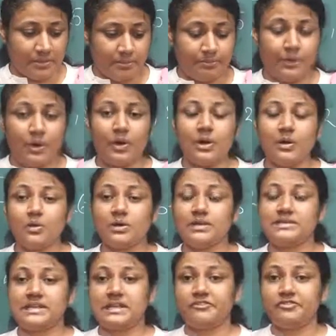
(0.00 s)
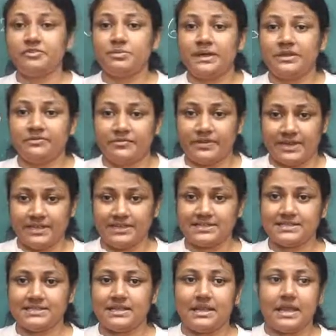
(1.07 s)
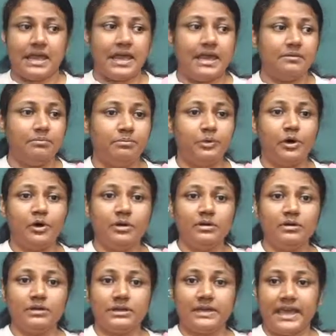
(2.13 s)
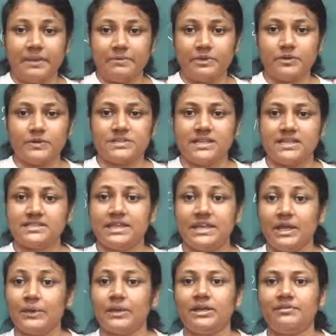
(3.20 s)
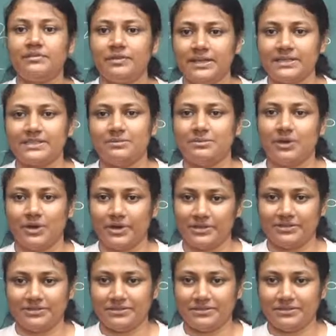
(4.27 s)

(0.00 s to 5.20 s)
Paul was left by Felix, and Paul came into his hands. He could have let him gone.